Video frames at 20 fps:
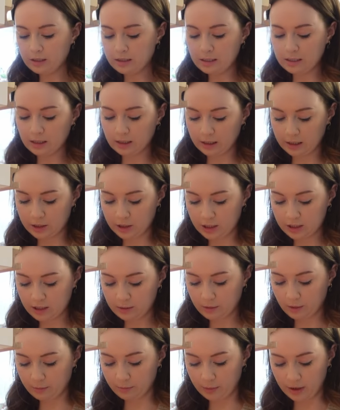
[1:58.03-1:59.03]
delicious. I'm
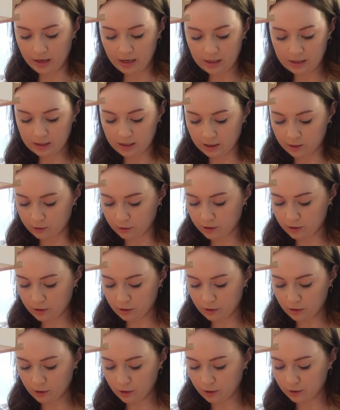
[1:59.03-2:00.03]
a big citrus
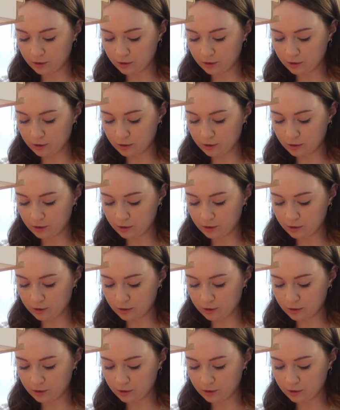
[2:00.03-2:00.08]
girl,